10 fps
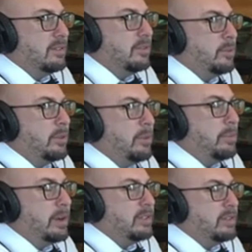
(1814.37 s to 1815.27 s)

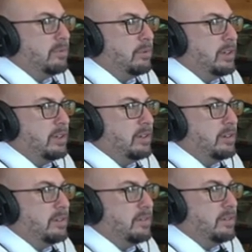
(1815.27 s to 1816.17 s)
impressive to
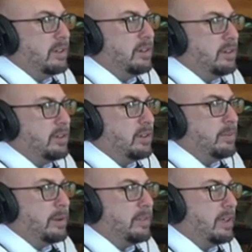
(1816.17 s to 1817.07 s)
hear you talk
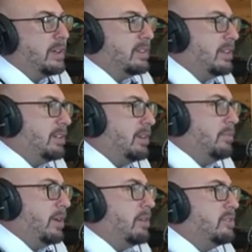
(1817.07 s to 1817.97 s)
about that, because that's in
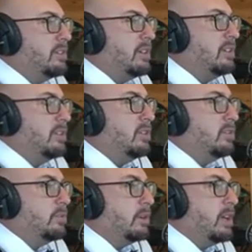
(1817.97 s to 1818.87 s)
5 or 6
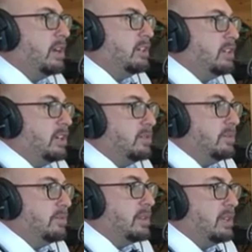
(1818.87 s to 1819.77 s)
years what kind of change
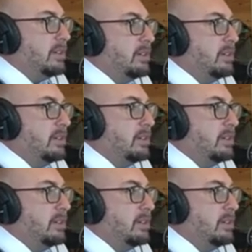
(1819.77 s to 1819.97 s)
we've seen.